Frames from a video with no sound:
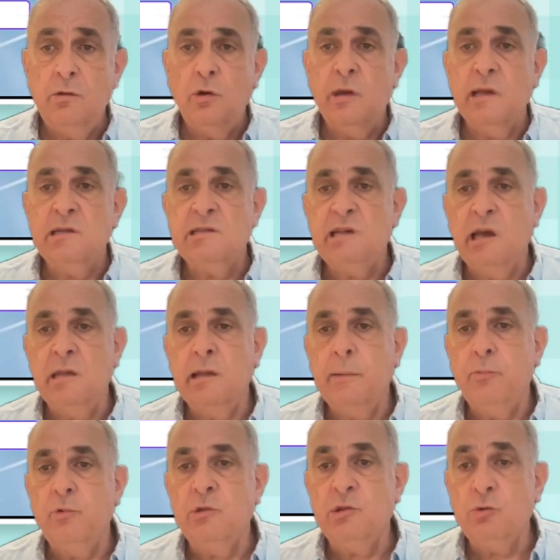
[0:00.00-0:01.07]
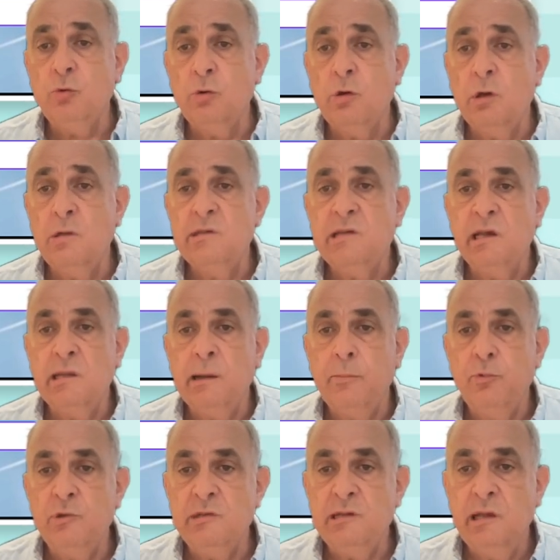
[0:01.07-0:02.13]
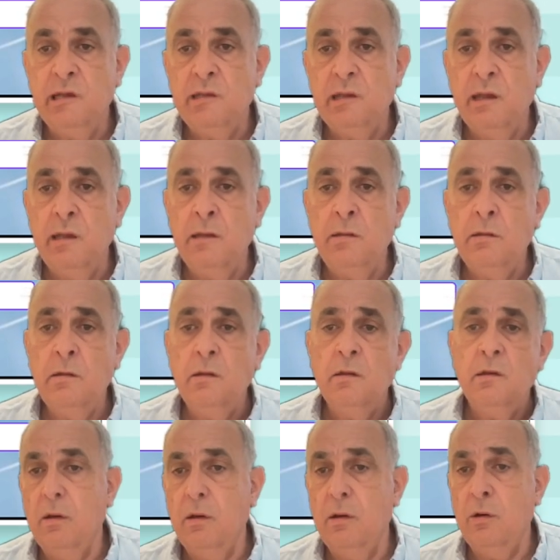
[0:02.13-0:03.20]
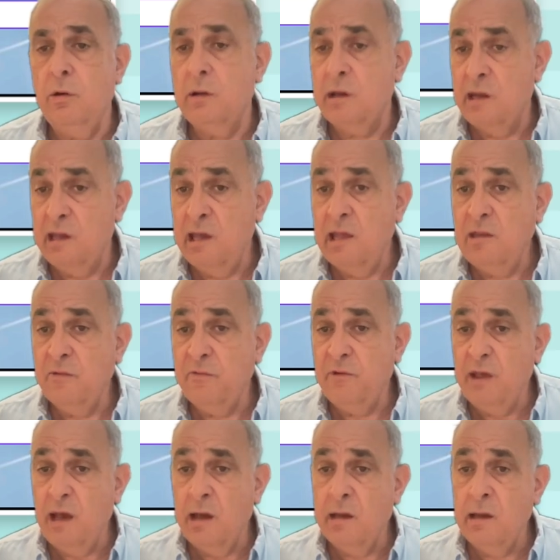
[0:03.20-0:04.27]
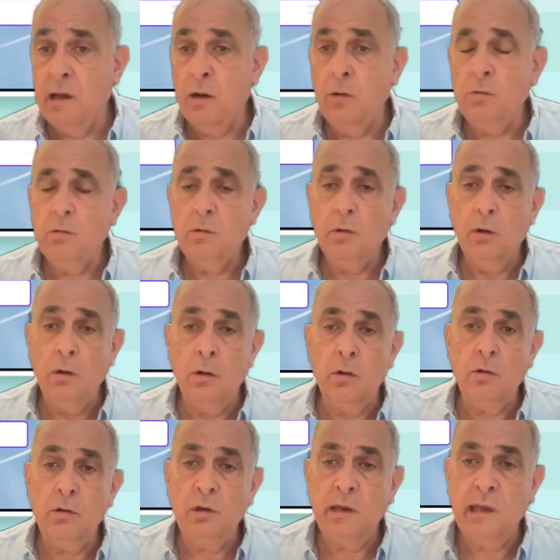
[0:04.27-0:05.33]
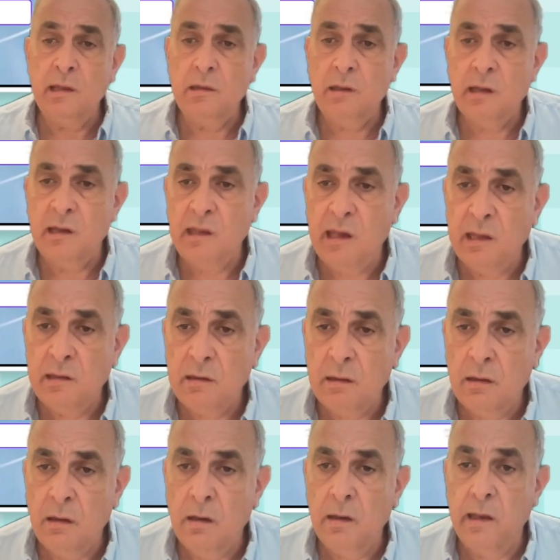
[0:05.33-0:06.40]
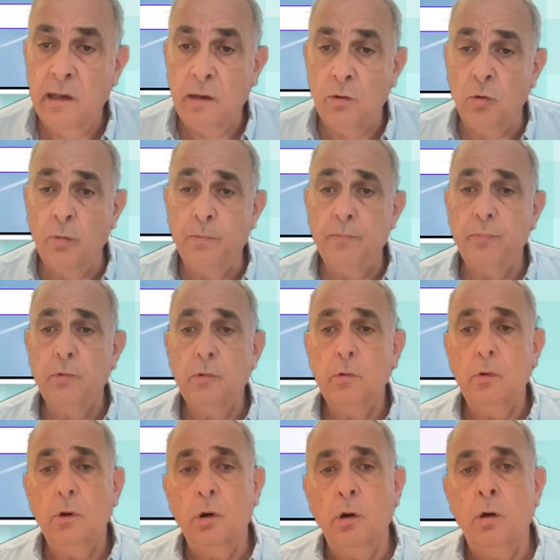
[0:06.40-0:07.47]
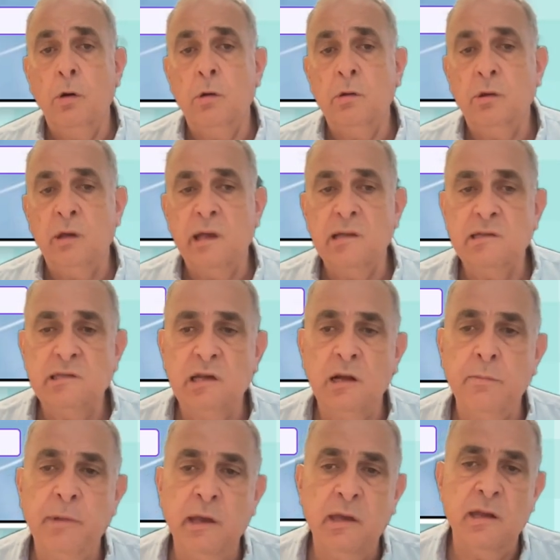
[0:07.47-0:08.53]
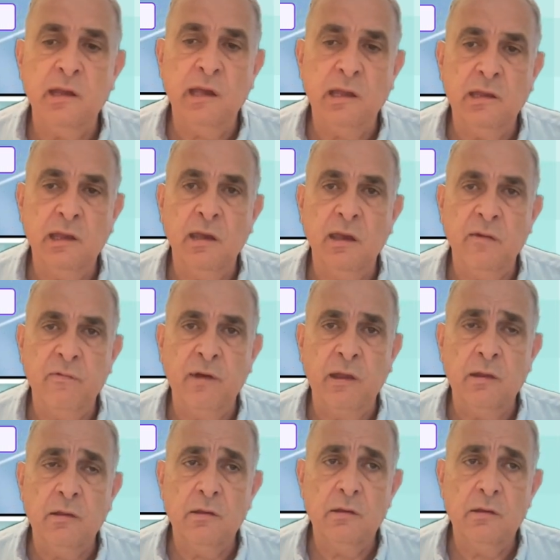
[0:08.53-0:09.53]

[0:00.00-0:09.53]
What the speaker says: You can sign up with Google, sign up with LinkedIn, or create a free account, or you can create a group, or you can start by creating event.